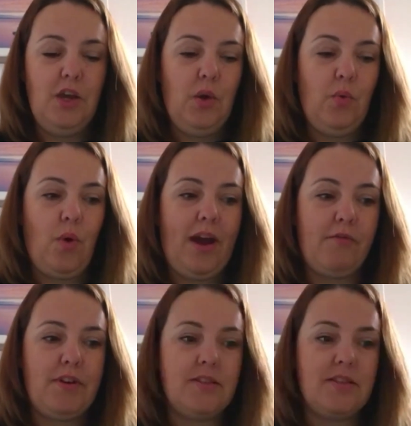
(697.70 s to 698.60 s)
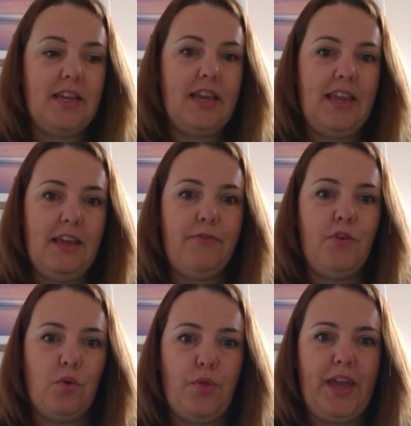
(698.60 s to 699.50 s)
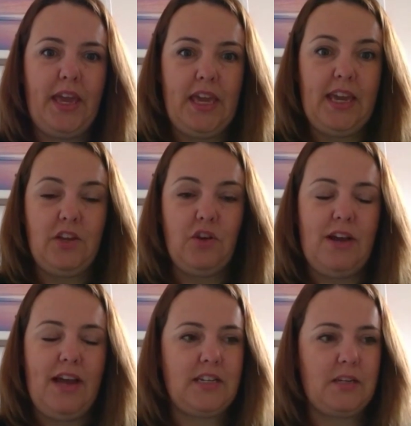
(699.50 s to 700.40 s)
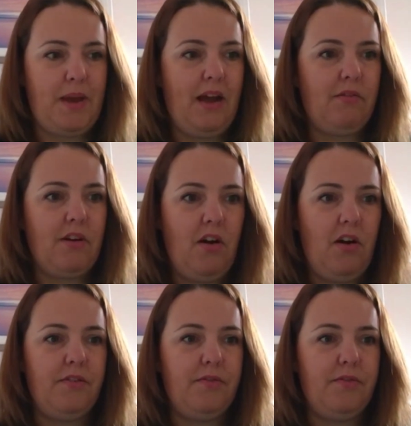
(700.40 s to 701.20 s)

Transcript: Whereas if you're thinking in your head about kind of,